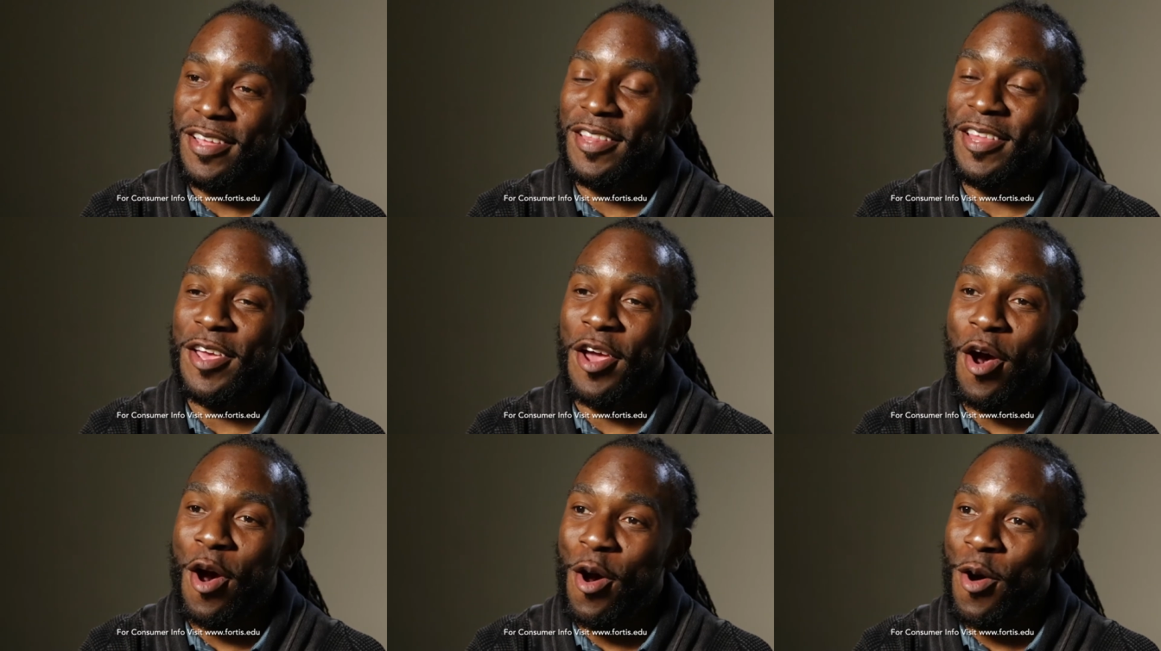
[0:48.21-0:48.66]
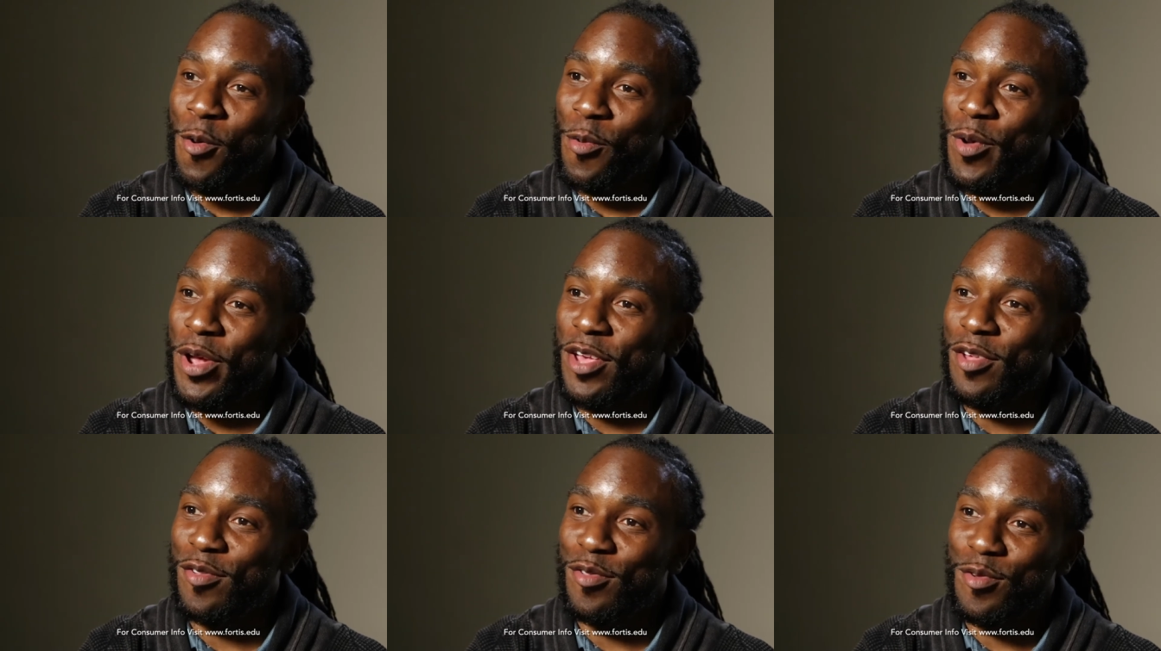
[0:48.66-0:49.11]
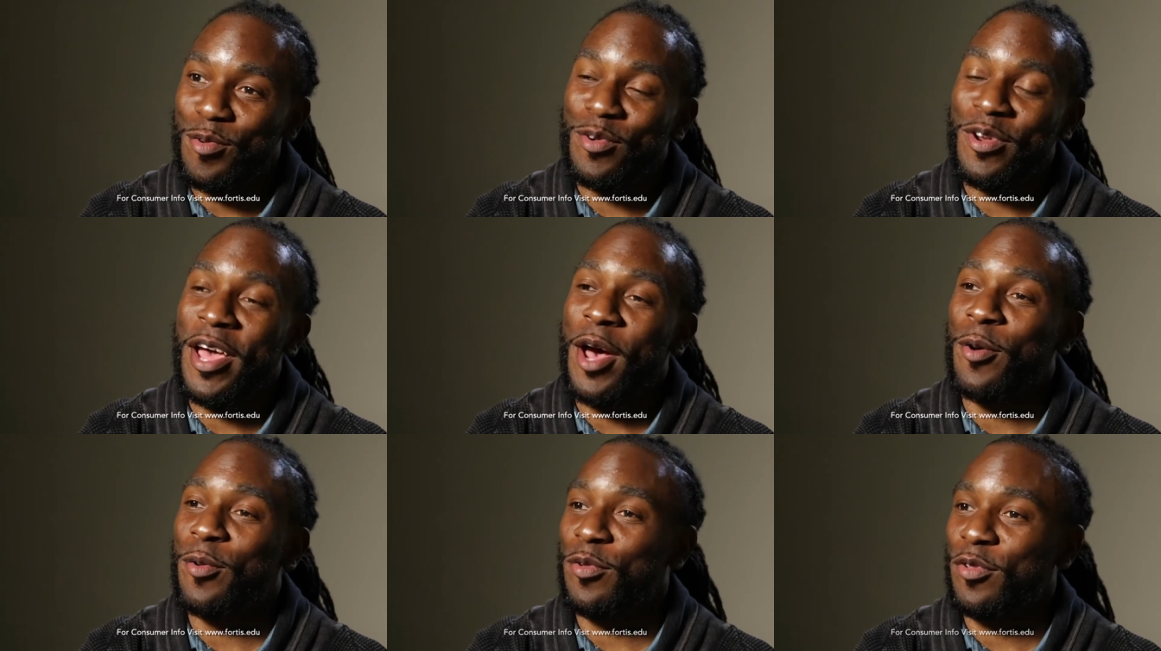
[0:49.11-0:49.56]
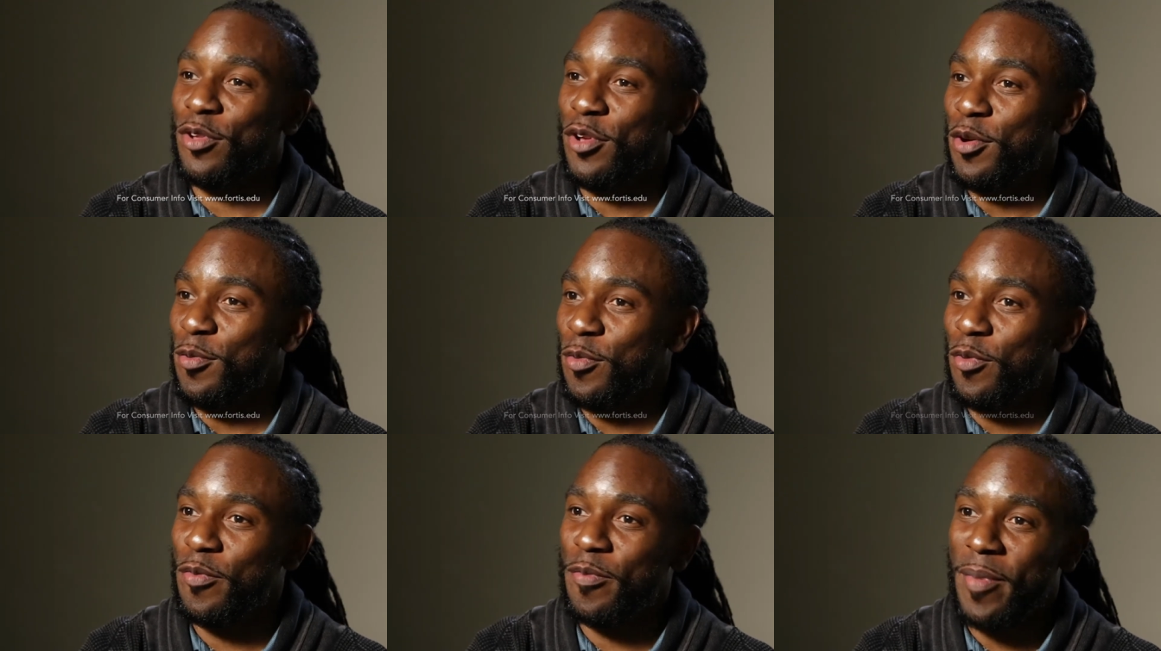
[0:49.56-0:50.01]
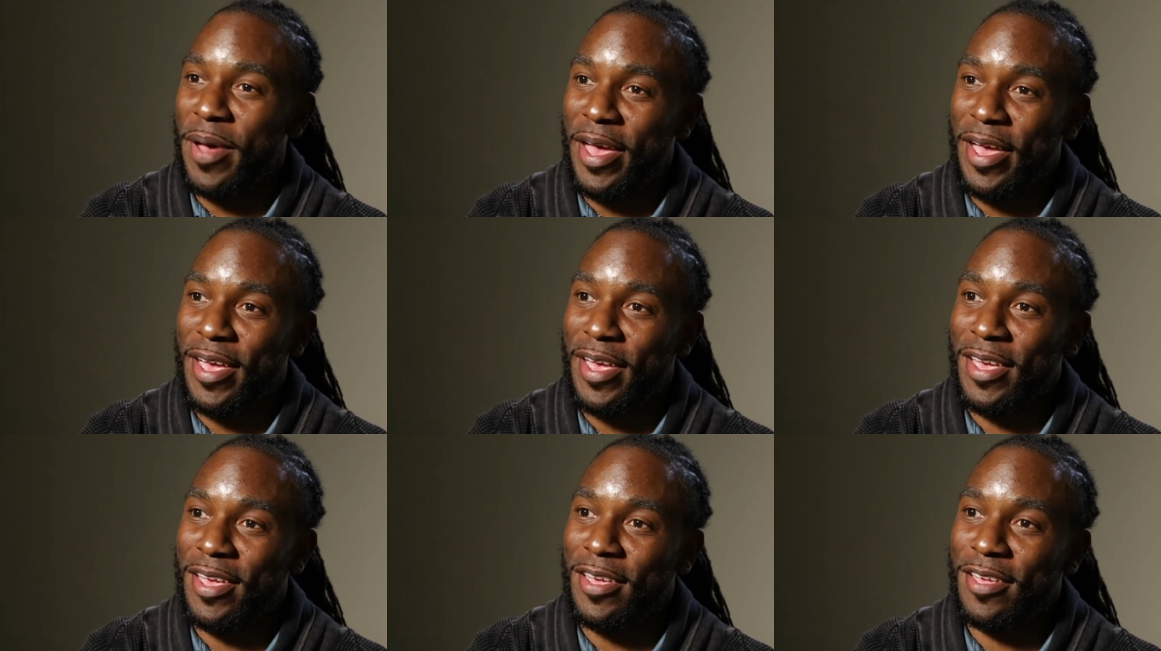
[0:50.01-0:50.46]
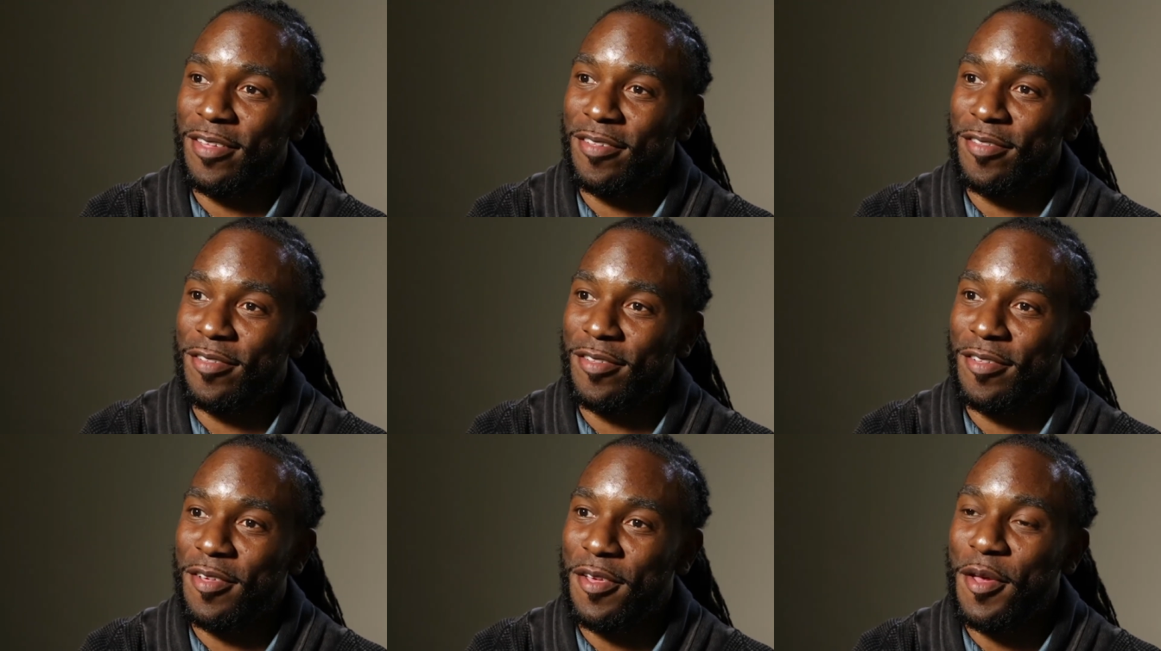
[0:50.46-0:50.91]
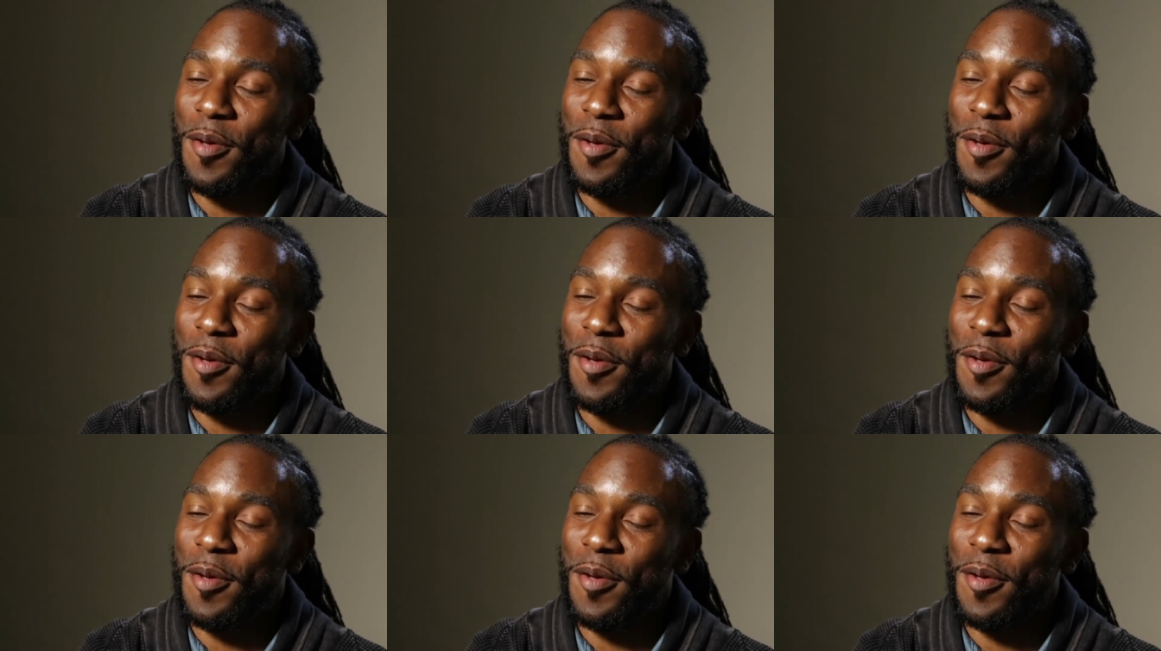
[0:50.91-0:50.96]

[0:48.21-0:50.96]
They always knew that I was good with my hands,